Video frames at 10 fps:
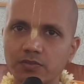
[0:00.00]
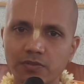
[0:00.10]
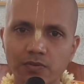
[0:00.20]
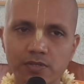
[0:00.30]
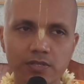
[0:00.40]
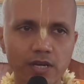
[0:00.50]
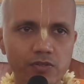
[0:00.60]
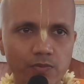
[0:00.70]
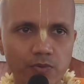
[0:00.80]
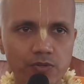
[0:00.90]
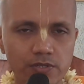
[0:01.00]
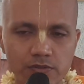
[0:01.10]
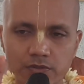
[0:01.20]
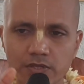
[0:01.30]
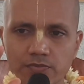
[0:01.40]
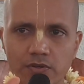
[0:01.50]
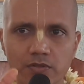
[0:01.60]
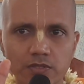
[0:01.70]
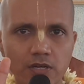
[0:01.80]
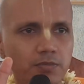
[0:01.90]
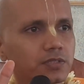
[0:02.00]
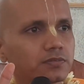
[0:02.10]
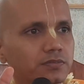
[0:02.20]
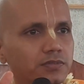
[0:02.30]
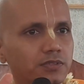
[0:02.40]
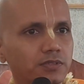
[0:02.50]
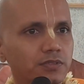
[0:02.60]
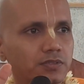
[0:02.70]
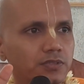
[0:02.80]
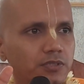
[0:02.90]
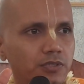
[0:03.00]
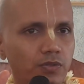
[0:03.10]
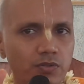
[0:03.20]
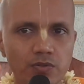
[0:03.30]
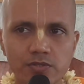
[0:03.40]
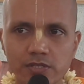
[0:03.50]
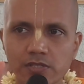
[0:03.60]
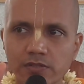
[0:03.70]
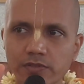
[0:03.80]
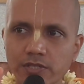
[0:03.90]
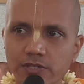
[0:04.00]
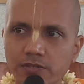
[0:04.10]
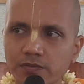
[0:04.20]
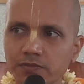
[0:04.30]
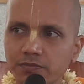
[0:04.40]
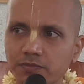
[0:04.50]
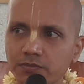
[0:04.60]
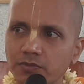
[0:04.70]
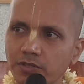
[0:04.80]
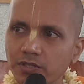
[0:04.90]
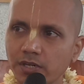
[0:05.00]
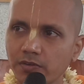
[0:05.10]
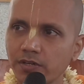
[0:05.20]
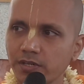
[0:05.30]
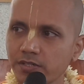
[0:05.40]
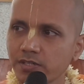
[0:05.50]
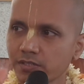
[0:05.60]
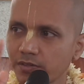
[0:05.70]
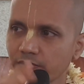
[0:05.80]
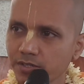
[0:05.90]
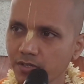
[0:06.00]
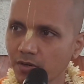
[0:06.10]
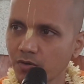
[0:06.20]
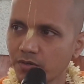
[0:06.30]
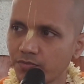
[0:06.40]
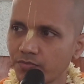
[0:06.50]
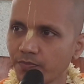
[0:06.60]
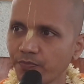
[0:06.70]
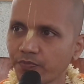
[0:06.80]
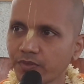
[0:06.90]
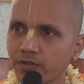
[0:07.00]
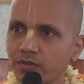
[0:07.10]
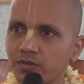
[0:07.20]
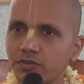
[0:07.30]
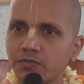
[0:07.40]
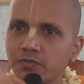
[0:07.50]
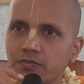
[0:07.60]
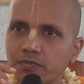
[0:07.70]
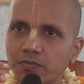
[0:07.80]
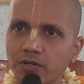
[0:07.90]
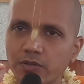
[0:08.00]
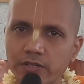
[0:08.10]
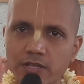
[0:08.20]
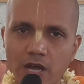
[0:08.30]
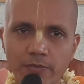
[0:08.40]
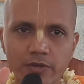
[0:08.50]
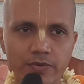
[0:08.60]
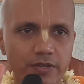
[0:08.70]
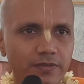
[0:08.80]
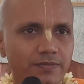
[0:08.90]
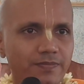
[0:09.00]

What is gradual process? Okay, follow Dharma. You want to do sense gratification? Okay, regulated sense gratification allowed. But in a dharmic way.